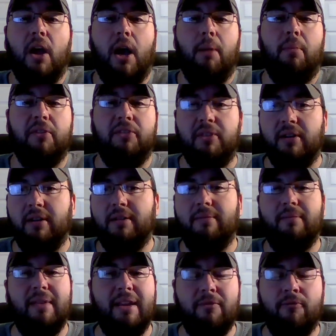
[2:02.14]
uh, but the
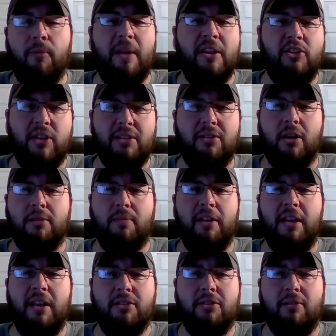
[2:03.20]
information I talked
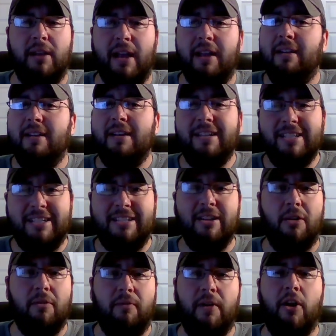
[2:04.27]
about yesterday
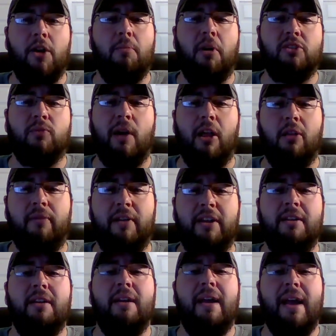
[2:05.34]
still very much relevant
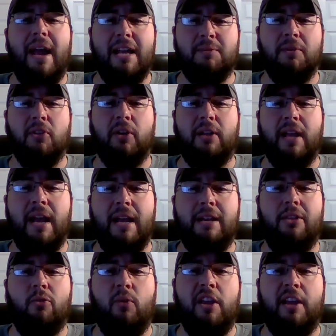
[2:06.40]
as we look ahead
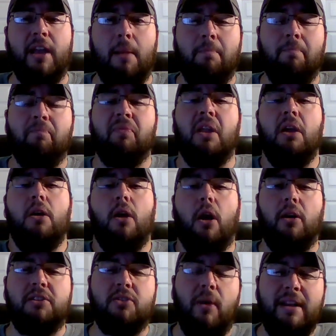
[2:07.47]
to the weekend. All
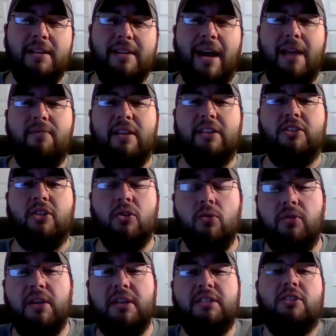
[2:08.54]
right, let's go ahead and dive into
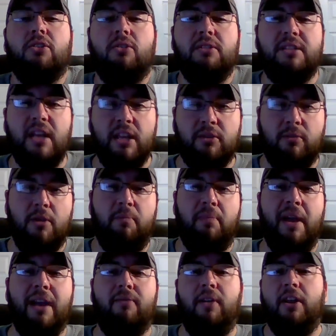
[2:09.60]
this Thursday
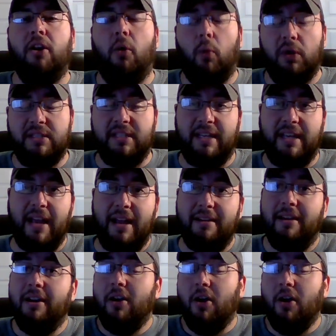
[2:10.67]
three-pack video. Once again,